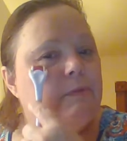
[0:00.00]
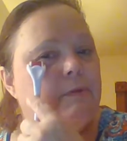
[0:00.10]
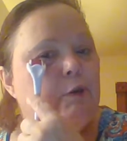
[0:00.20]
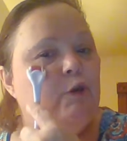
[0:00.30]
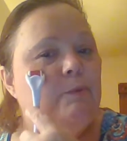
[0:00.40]

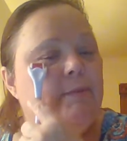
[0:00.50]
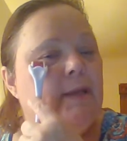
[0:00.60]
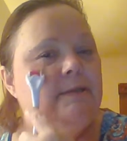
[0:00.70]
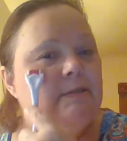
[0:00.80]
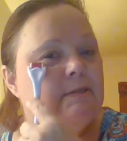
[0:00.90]
the good
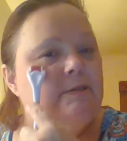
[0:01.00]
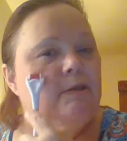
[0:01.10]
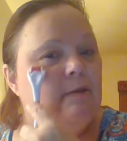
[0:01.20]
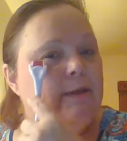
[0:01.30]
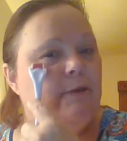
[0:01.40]
places, because
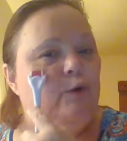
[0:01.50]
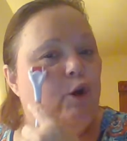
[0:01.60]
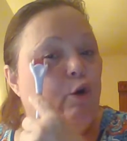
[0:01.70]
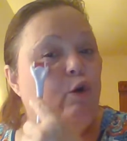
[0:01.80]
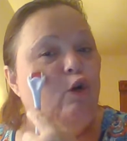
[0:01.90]
it'll either
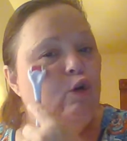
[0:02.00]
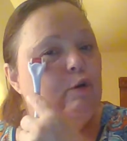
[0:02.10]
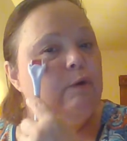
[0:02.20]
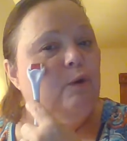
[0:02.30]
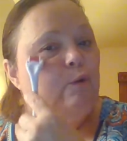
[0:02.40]

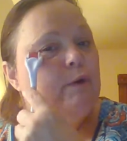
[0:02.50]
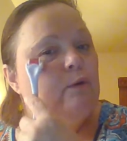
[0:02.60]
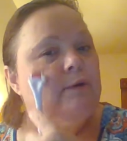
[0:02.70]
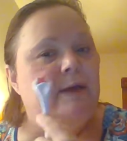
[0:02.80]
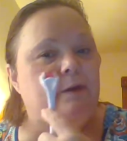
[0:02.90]
hurt or
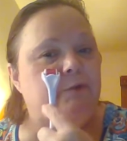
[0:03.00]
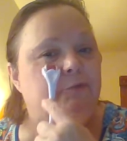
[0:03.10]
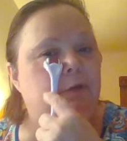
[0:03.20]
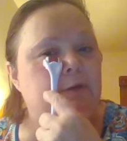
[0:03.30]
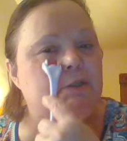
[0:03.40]
you'll get a
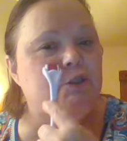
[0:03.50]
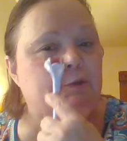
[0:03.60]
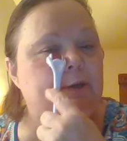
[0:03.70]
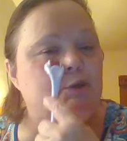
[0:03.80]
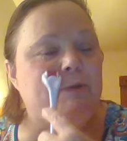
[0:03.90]
very
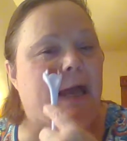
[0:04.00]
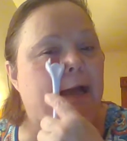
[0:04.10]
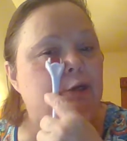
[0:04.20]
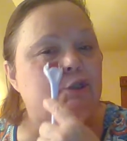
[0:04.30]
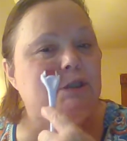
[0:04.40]
strange
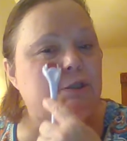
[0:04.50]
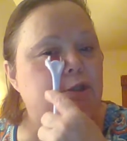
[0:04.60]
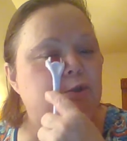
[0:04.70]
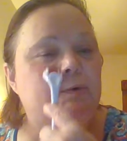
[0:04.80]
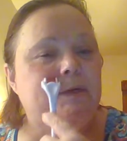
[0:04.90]
reaction
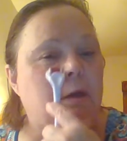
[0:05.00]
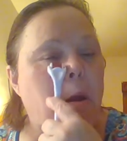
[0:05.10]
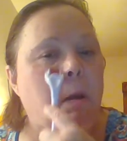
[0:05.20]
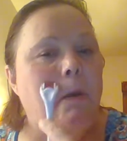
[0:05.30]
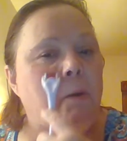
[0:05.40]
to it.
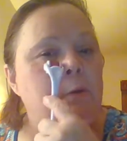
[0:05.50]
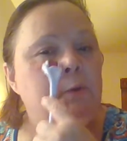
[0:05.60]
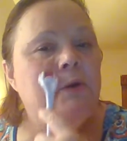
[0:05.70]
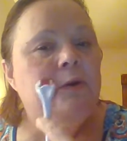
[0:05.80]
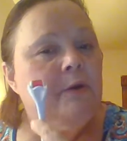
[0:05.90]

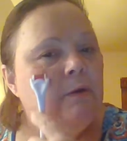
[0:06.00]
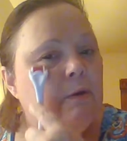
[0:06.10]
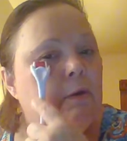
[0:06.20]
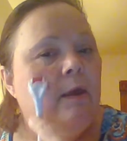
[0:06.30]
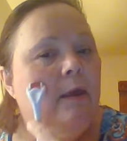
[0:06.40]

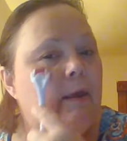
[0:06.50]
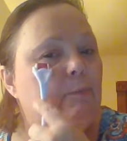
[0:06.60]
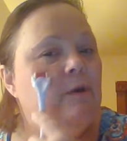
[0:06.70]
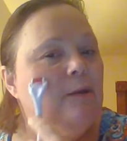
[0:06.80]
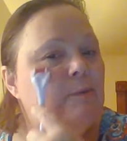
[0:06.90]
And
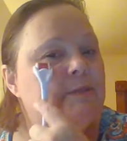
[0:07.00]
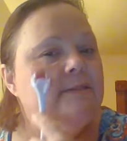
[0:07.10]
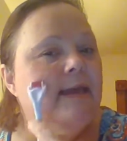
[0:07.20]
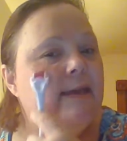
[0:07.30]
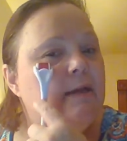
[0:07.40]
what I was
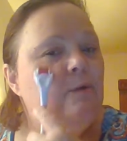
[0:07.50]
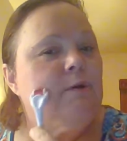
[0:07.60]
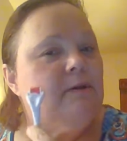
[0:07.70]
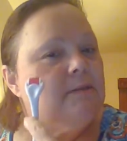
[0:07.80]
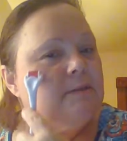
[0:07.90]
saying
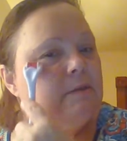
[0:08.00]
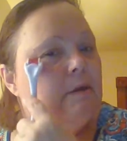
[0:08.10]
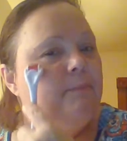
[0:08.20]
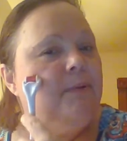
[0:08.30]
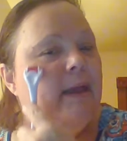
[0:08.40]
was,
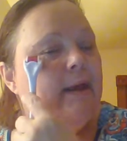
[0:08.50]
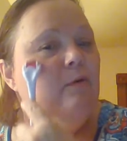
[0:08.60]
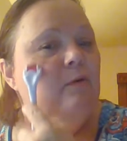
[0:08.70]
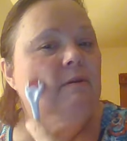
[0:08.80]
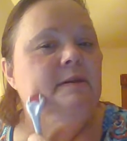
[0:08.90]

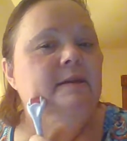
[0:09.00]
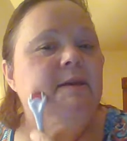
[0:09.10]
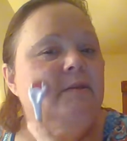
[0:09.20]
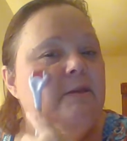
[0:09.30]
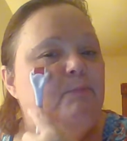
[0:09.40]

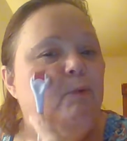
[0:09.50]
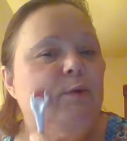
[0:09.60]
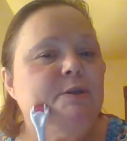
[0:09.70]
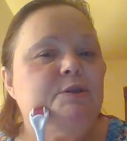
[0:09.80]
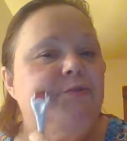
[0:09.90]
apparently these
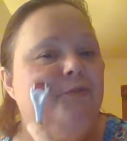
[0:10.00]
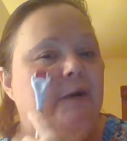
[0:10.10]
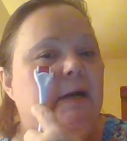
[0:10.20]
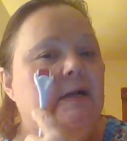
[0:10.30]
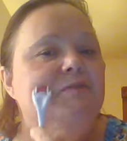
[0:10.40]

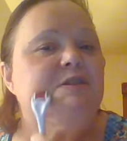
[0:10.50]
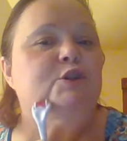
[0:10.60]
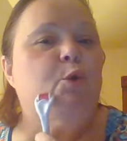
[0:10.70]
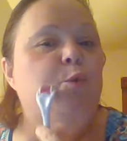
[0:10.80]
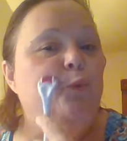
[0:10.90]
0.25s
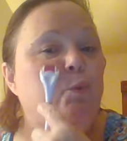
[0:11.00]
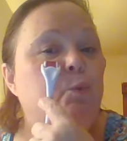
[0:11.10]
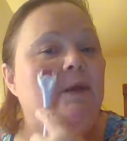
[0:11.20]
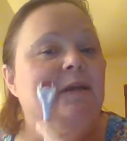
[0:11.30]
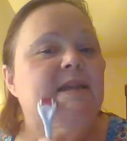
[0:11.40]
don't
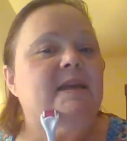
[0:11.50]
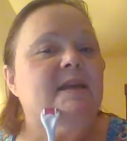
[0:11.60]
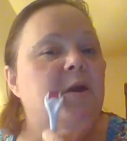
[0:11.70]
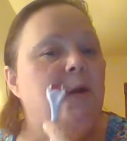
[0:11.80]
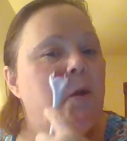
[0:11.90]

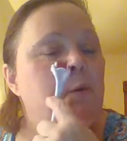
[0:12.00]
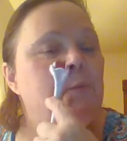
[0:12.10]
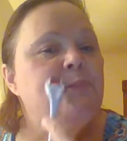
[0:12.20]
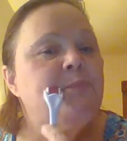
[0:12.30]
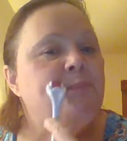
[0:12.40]
really
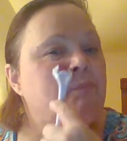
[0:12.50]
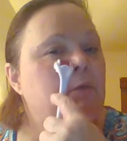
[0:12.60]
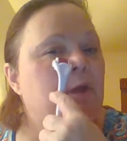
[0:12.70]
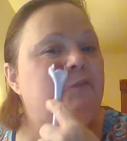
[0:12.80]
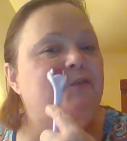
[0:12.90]

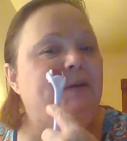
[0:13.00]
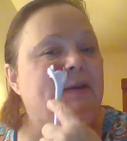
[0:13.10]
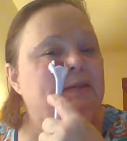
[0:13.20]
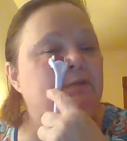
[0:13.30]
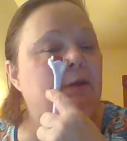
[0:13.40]

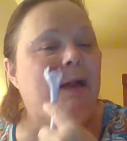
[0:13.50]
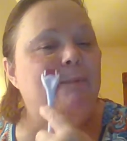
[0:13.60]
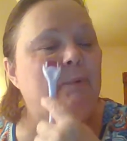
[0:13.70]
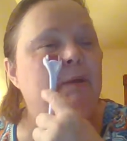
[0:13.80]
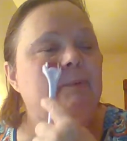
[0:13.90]
affect the
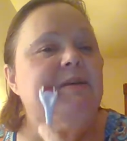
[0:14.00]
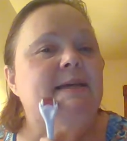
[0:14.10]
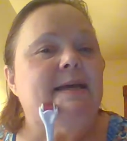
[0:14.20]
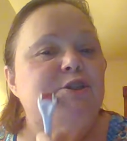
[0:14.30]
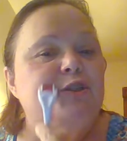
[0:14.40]

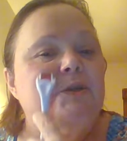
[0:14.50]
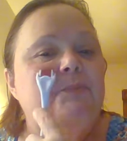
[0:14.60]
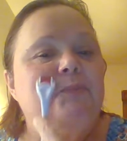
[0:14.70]
hyperpigmentation